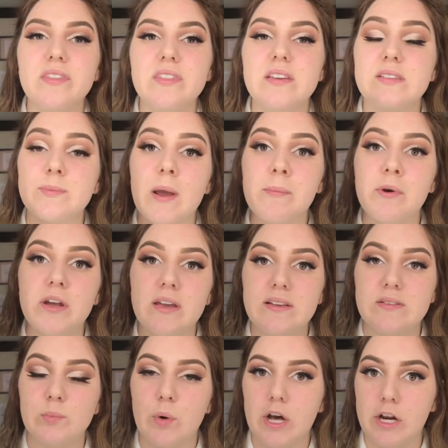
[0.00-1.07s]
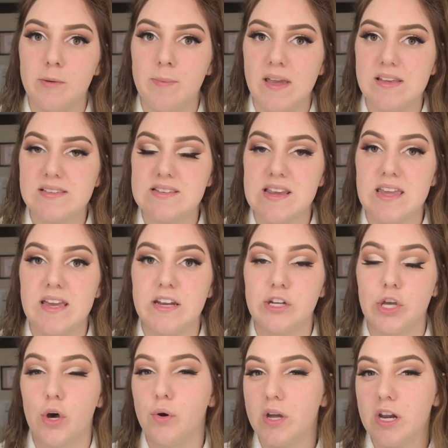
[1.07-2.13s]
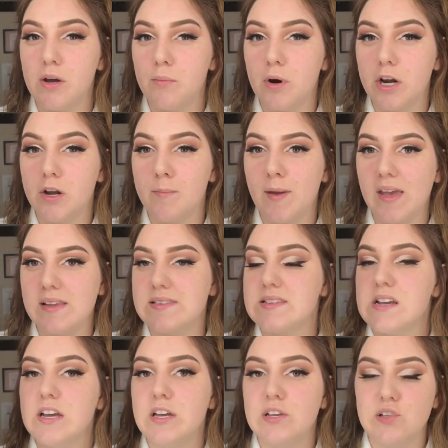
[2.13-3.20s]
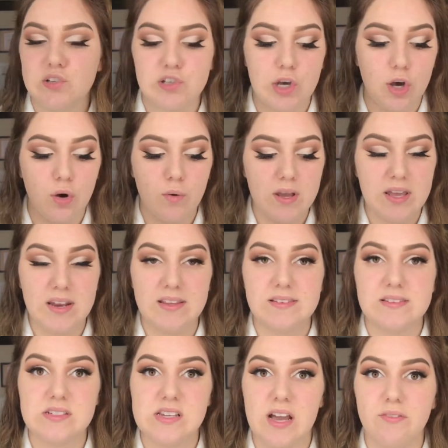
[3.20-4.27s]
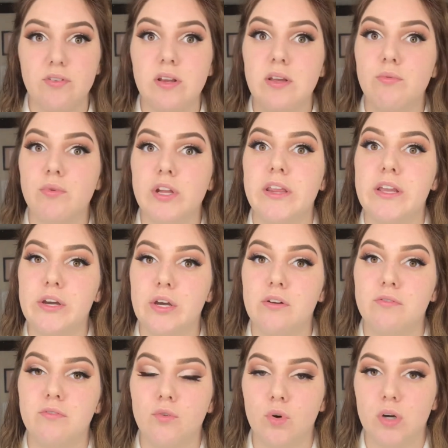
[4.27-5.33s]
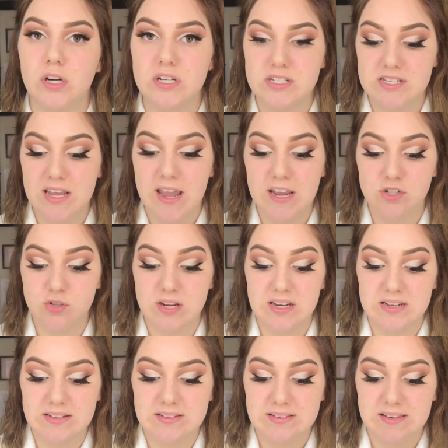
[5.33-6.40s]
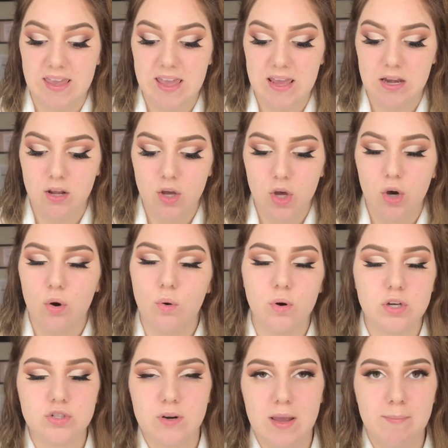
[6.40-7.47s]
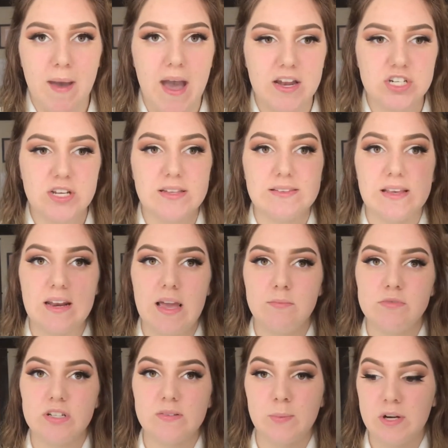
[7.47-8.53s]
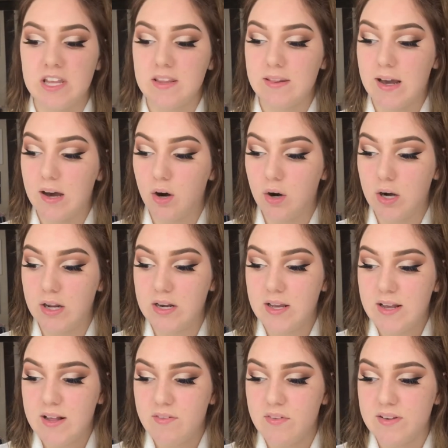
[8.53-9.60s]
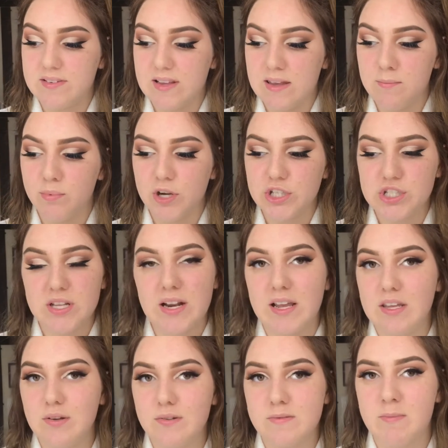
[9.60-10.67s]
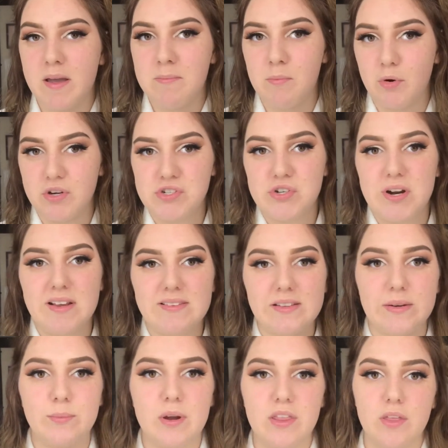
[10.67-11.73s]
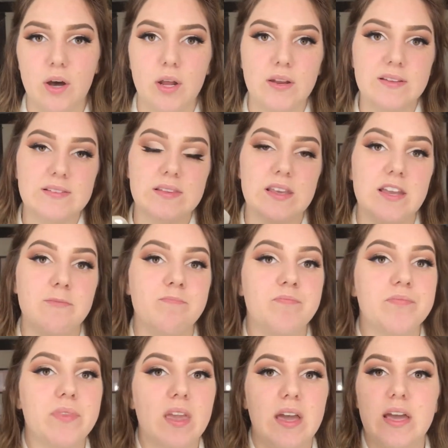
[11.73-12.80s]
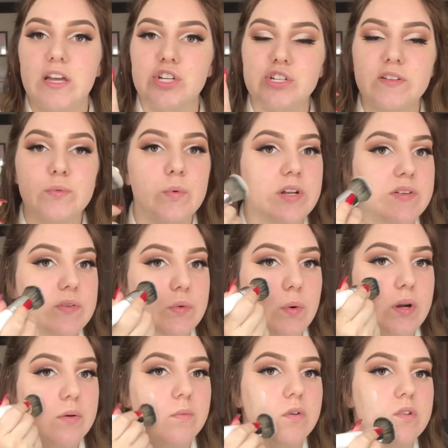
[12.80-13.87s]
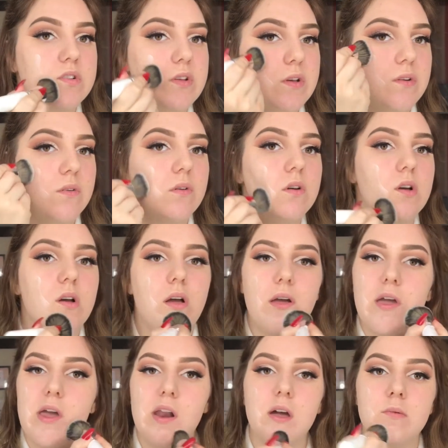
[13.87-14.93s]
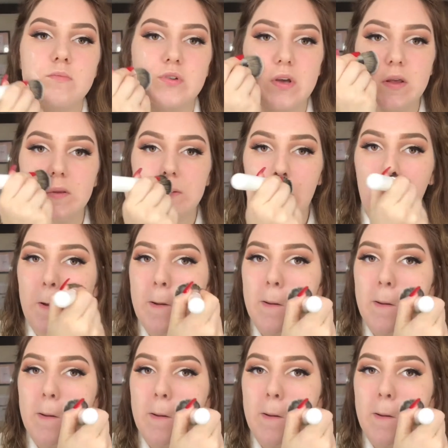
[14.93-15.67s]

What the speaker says: This primer is water-based and coconut water-based, so it is definitely really good for dehydrated skin or dry patches. And I'm just putting that on the same brush that I use my moisturizer with, honestly, and just one squirt will do. And I'm just